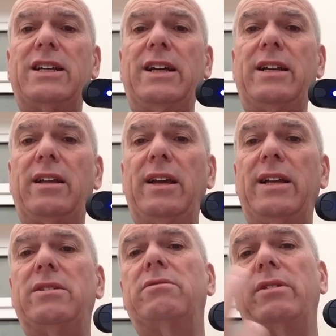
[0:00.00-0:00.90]
it.
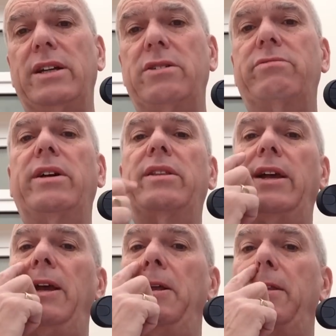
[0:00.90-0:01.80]
It'll
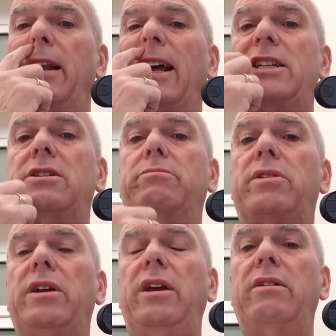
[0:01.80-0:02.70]
ring the last number
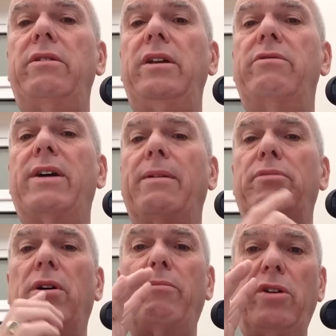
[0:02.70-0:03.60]
that you rang.
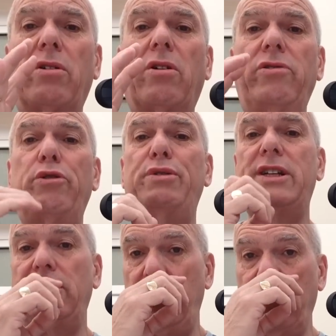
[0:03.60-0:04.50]
But I'm not
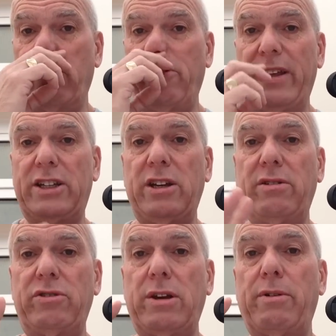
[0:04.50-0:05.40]
100% sure on that, so
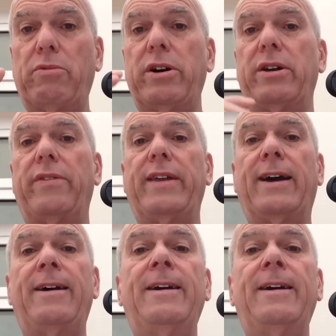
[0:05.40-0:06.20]
don't take my word on